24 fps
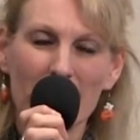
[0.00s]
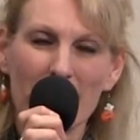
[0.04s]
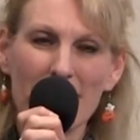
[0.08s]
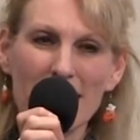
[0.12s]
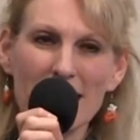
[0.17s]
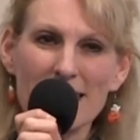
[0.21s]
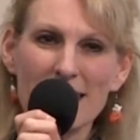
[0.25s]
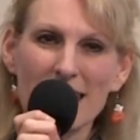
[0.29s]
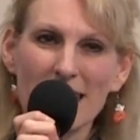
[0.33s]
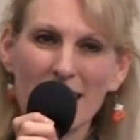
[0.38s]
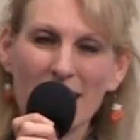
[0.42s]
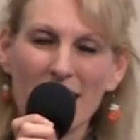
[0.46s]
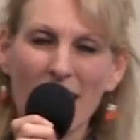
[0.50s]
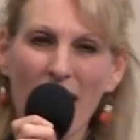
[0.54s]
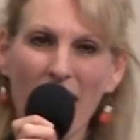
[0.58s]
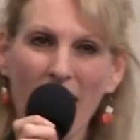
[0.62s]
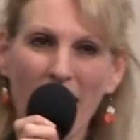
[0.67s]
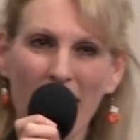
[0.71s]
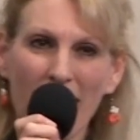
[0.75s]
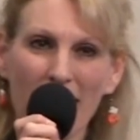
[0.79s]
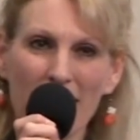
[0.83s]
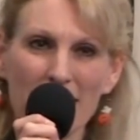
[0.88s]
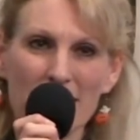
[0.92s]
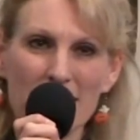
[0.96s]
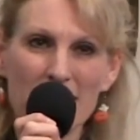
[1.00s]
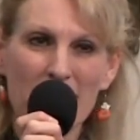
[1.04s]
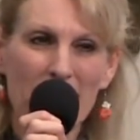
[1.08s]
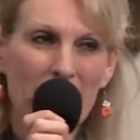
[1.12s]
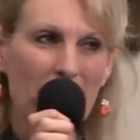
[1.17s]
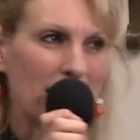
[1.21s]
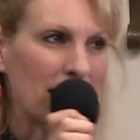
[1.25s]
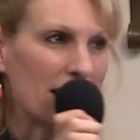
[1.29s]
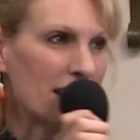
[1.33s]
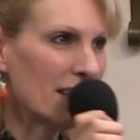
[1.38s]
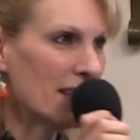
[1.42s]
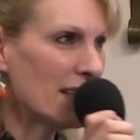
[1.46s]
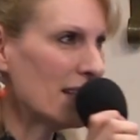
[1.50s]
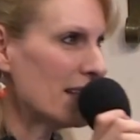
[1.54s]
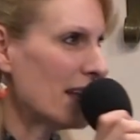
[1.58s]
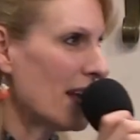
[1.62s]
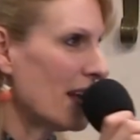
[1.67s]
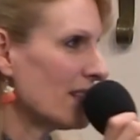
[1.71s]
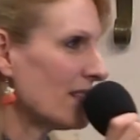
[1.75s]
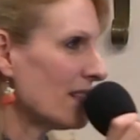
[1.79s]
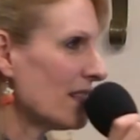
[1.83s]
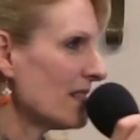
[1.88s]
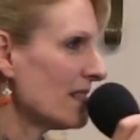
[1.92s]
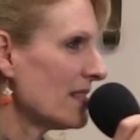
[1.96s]
Is it kind and is it
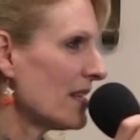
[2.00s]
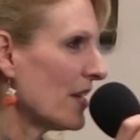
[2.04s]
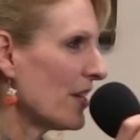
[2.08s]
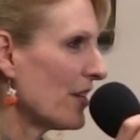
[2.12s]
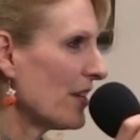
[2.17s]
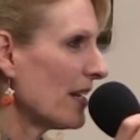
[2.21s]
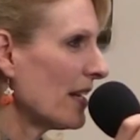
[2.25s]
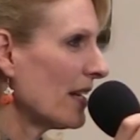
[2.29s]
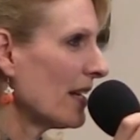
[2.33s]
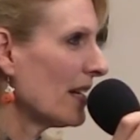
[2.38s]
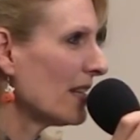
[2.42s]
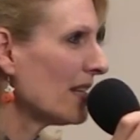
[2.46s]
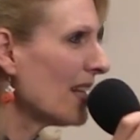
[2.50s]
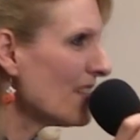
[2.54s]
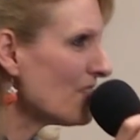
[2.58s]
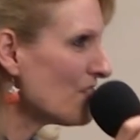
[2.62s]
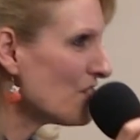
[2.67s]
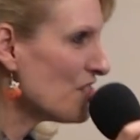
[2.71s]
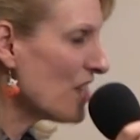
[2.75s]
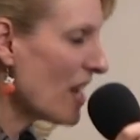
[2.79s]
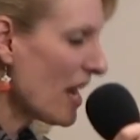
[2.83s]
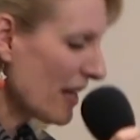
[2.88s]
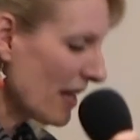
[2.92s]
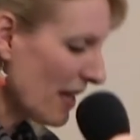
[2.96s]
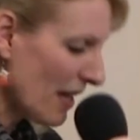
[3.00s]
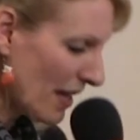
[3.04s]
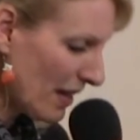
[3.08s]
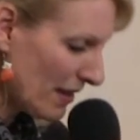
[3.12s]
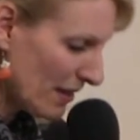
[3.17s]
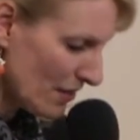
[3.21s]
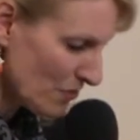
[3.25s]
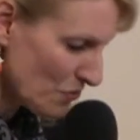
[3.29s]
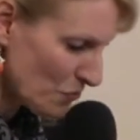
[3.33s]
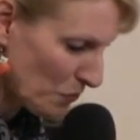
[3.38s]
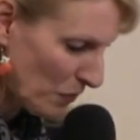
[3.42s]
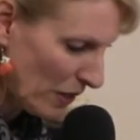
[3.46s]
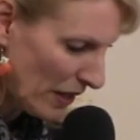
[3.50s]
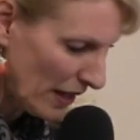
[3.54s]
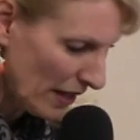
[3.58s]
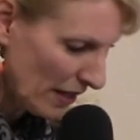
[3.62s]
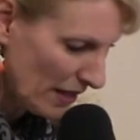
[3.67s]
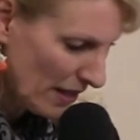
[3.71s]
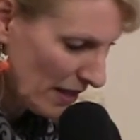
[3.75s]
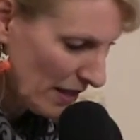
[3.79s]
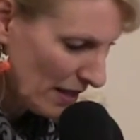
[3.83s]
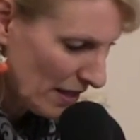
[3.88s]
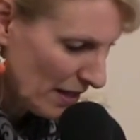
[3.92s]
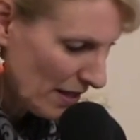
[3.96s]
necessary? Let's check in this
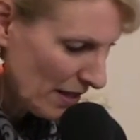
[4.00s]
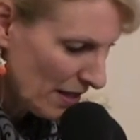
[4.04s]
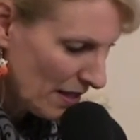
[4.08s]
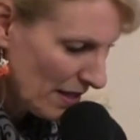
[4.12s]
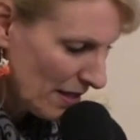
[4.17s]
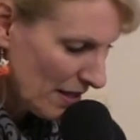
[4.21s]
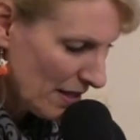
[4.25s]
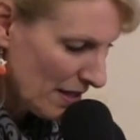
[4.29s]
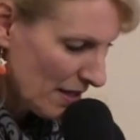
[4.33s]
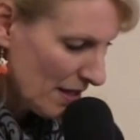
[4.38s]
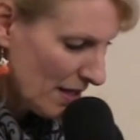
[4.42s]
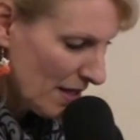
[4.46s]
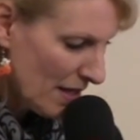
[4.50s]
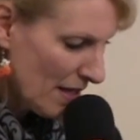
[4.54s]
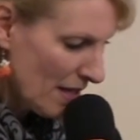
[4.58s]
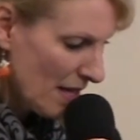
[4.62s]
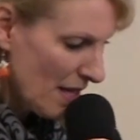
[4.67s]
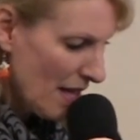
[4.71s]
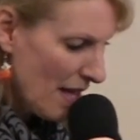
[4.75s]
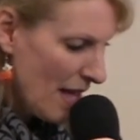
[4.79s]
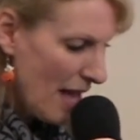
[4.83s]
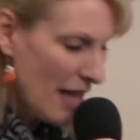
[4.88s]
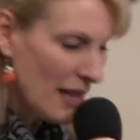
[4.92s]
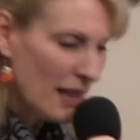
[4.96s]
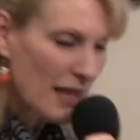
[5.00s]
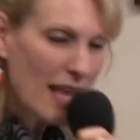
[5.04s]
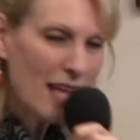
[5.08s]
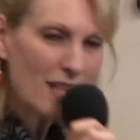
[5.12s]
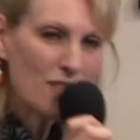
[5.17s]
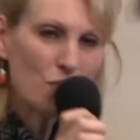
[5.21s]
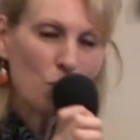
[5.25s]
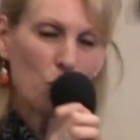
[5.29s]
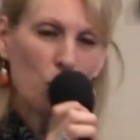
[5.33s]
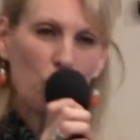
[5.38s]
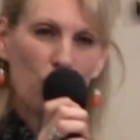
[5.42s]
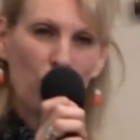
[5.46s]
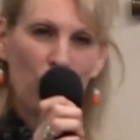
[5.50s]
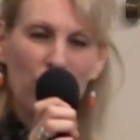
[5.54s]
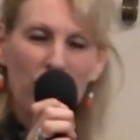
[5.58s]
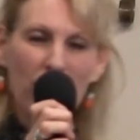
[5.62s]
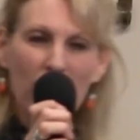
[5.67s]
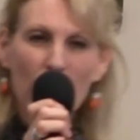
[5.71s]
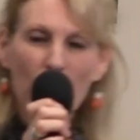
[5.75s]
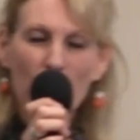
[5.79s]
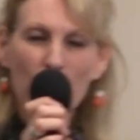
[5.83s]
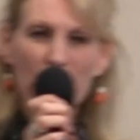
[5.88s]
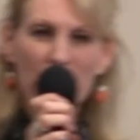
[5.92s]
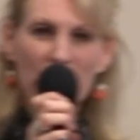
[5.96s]
week. And let's
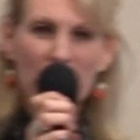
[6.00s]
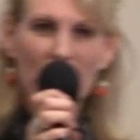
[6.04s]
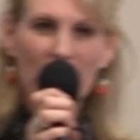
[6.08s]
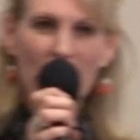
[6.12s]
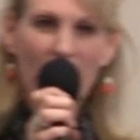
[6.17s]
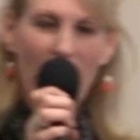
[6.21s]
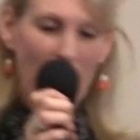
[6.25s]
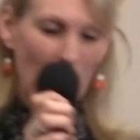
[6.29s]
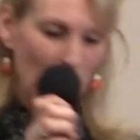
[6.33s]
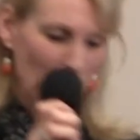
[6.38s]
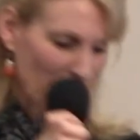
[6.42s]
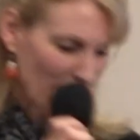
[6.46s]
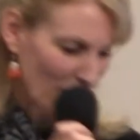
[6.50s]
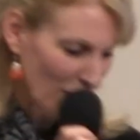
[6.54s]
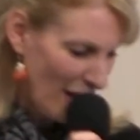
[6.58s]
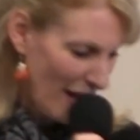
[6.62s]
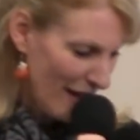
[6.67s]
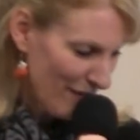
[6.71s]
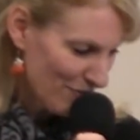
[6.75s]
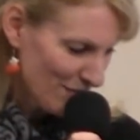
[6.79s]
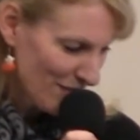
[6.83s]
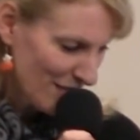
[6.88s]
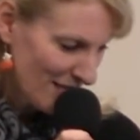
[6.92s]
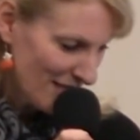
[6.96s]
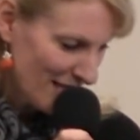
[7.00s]
work with allowing life to